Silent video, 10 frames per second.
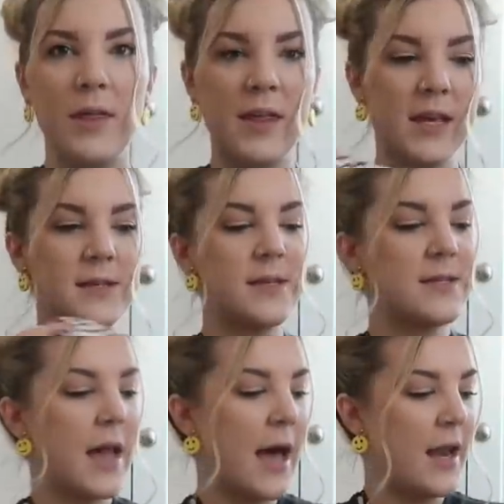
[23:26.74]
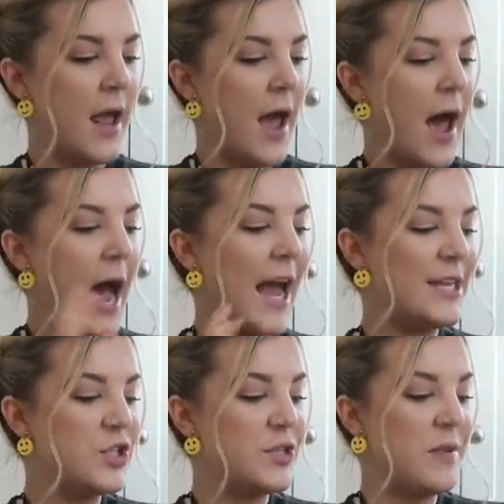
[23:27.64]
with these is that
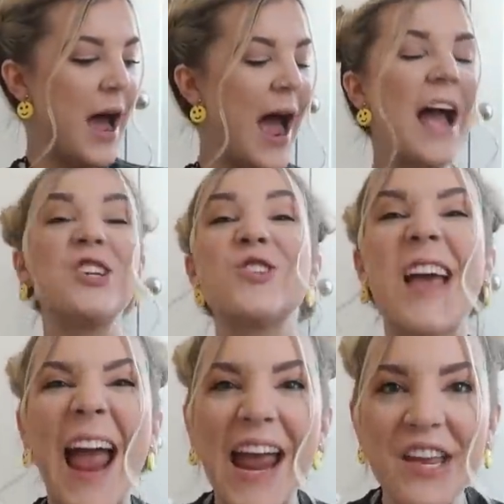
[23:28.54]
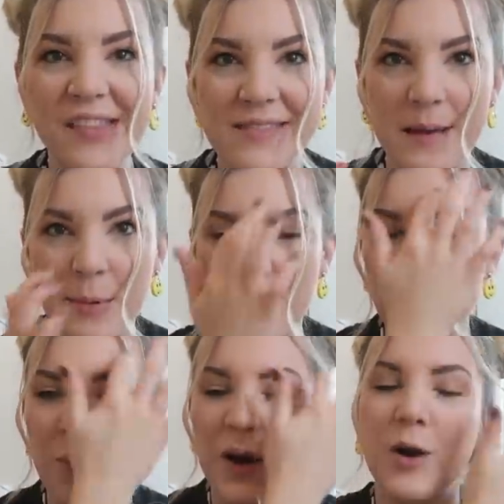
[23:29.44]
I just hate
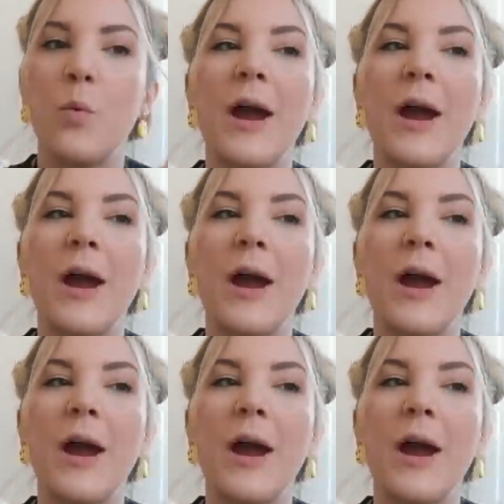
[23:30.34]
typical work